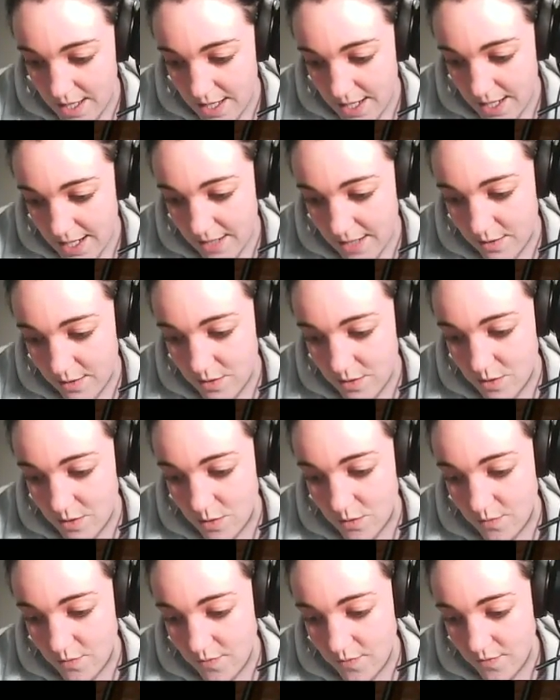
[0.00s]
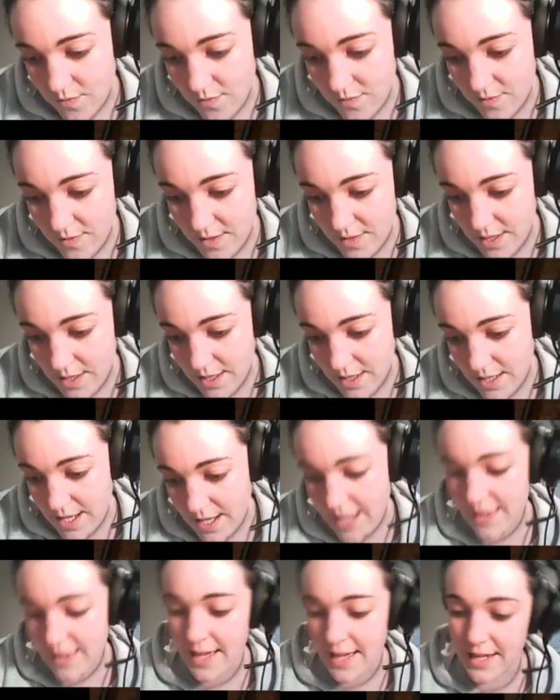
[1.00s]
kind of looks cool.
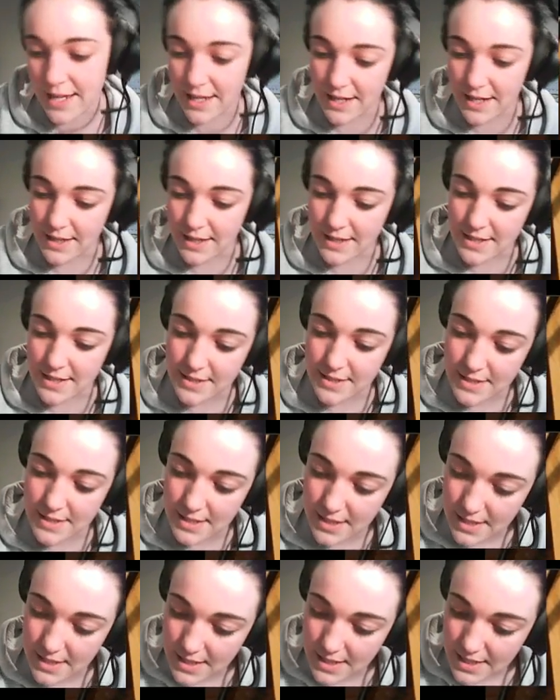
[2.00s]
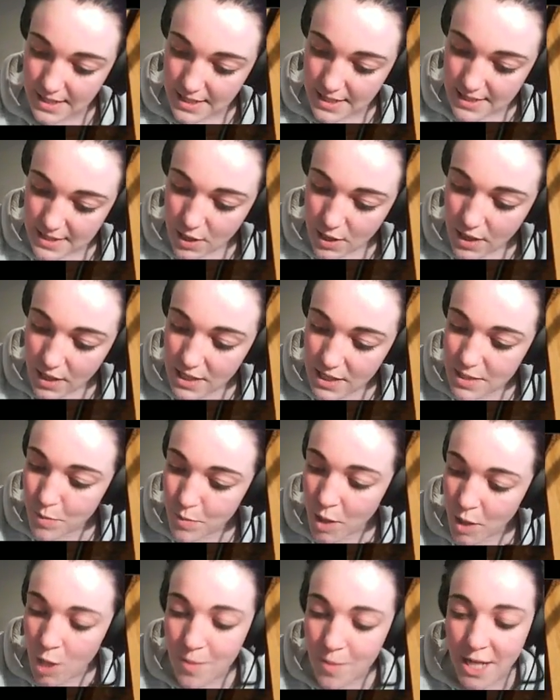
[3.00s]
I like it at least. All
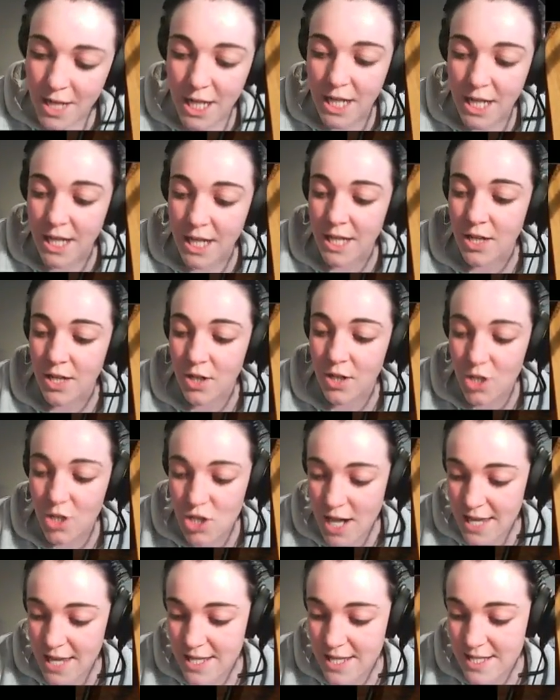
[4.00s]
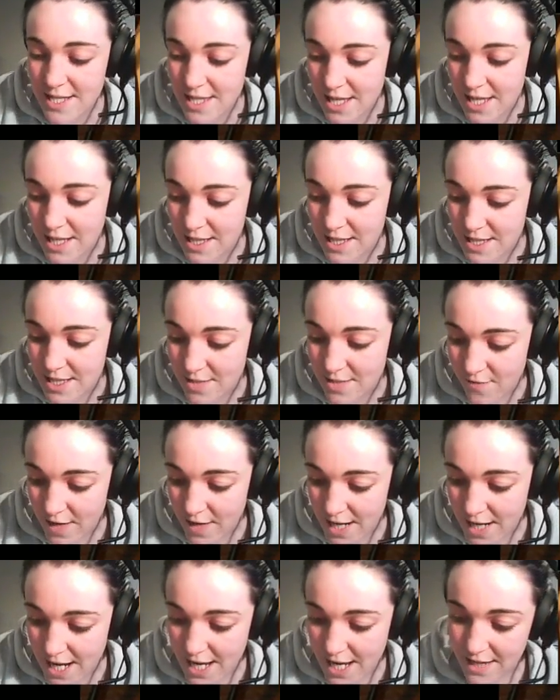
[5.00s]
experimenting. Got to try these things to
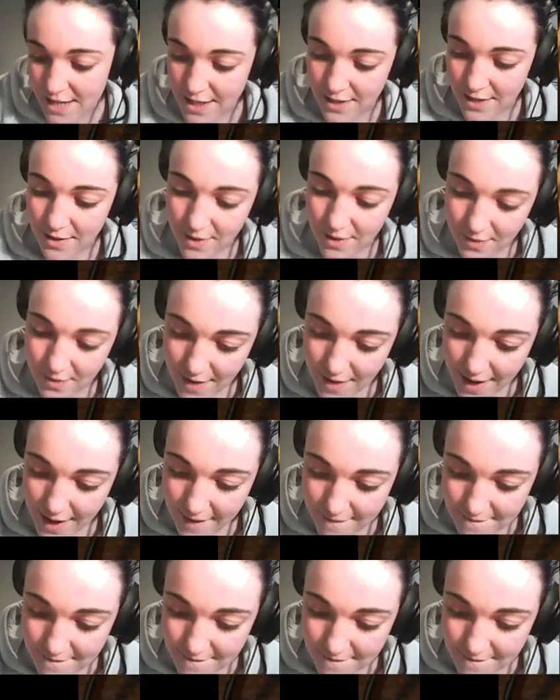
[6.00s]
find out how they look, right?